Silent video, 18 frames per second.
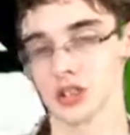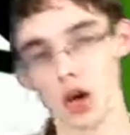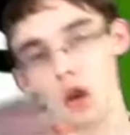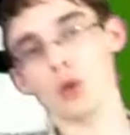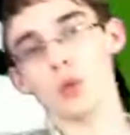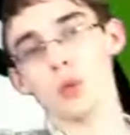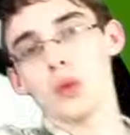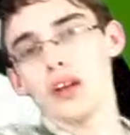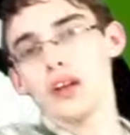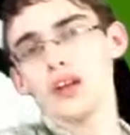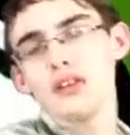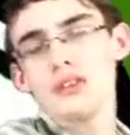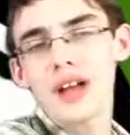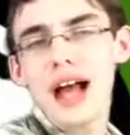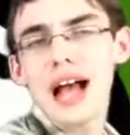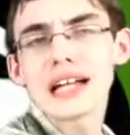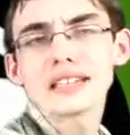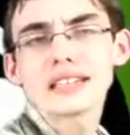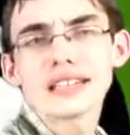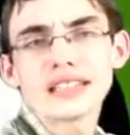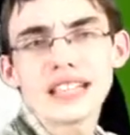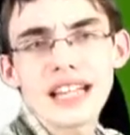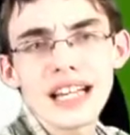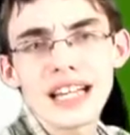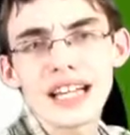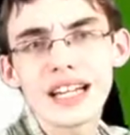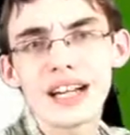So, what do you guys
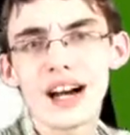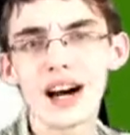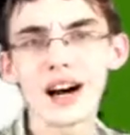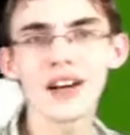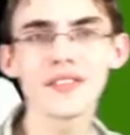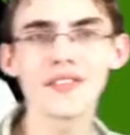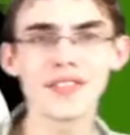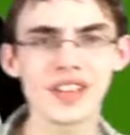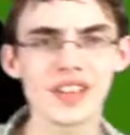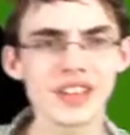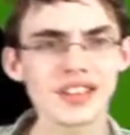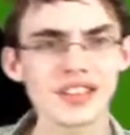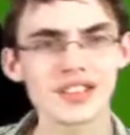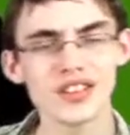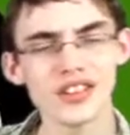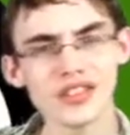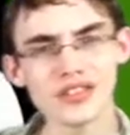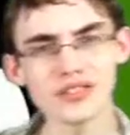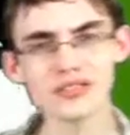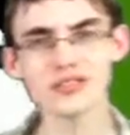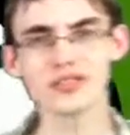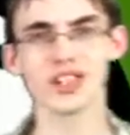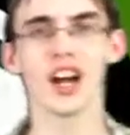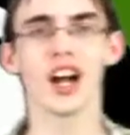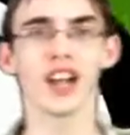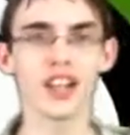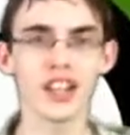think of this
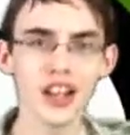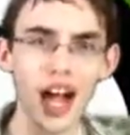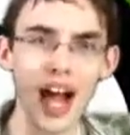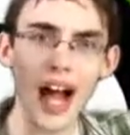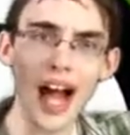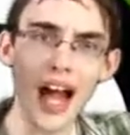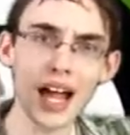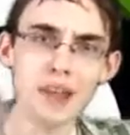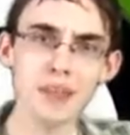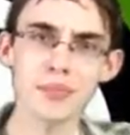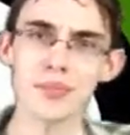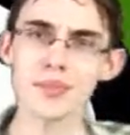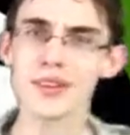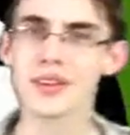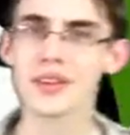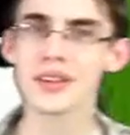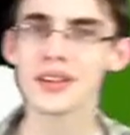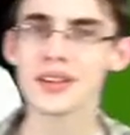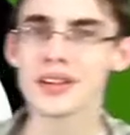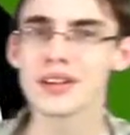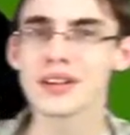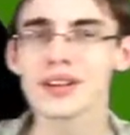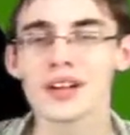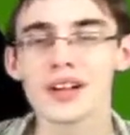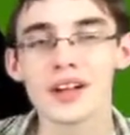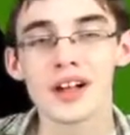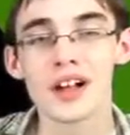news? Are you hyped?
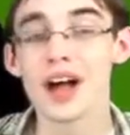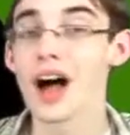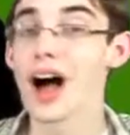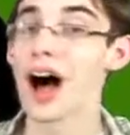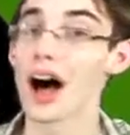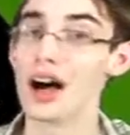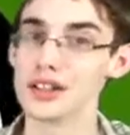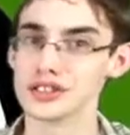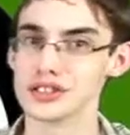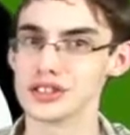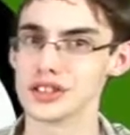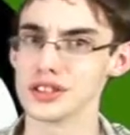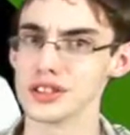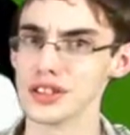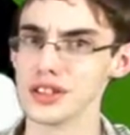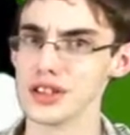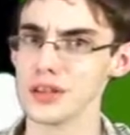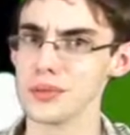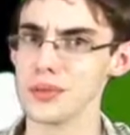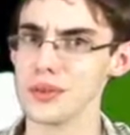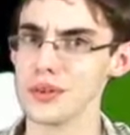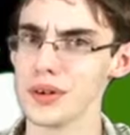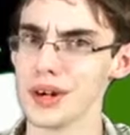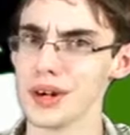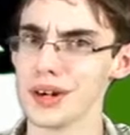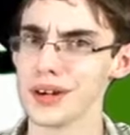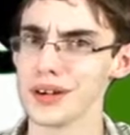Oh, yeah. I certainly hope
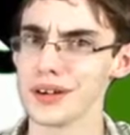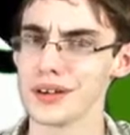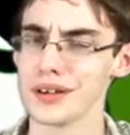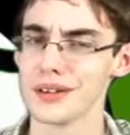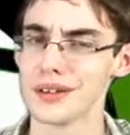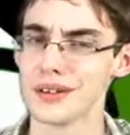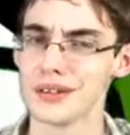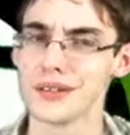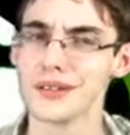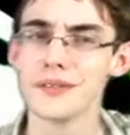you are.